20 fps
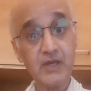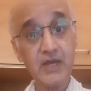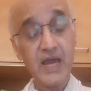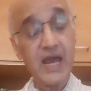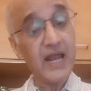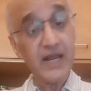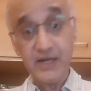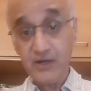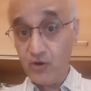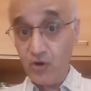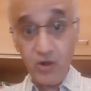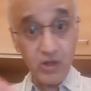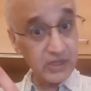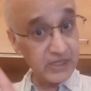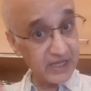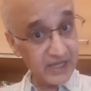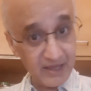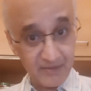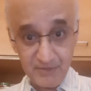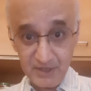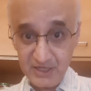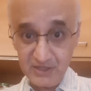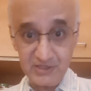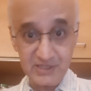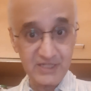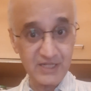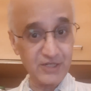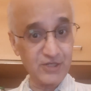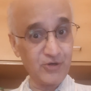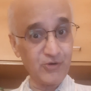And all the
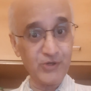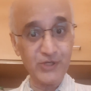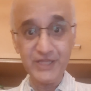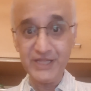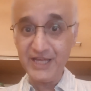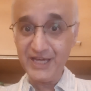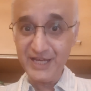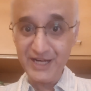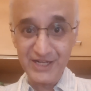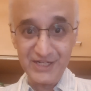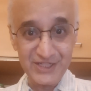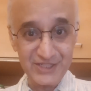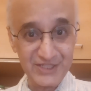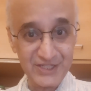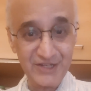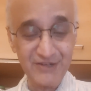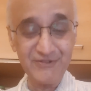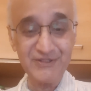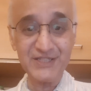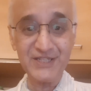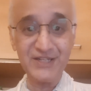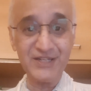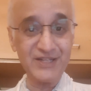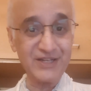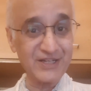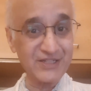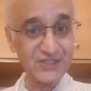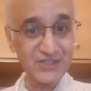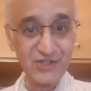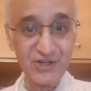chemicals that go in there and the service and the
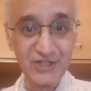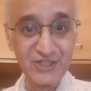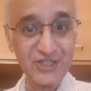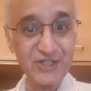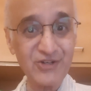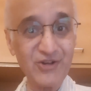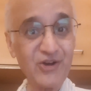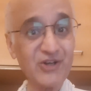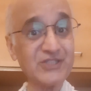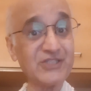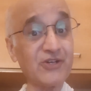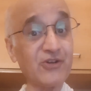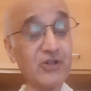construction costs and